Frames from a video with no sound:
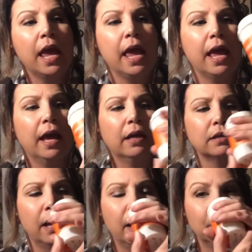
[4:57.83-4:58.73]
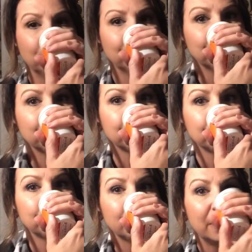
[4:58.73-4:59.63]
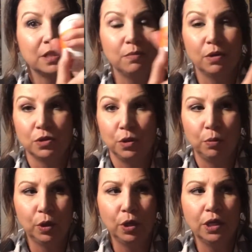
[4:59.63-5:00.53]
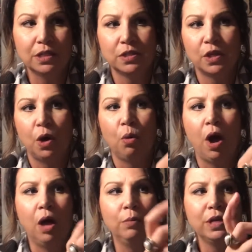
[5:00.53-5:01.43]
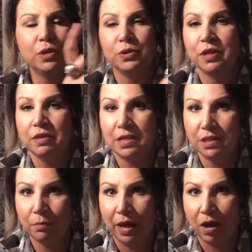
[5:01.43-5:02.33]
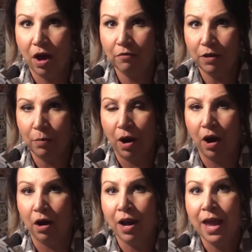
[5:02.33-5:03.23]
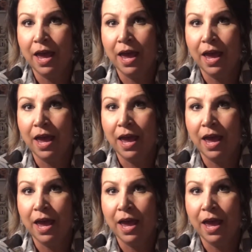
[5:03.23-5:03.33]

And um, they smell super good. So I'll be using these in my coffee bar.